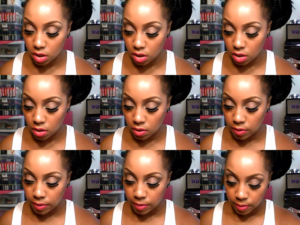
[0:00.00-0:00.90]

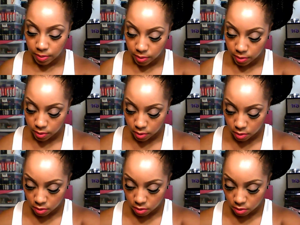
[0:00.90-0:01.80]

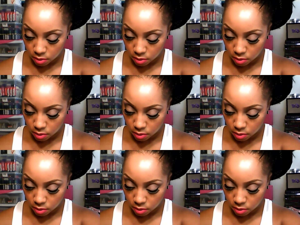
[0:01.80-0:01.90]
[no speech]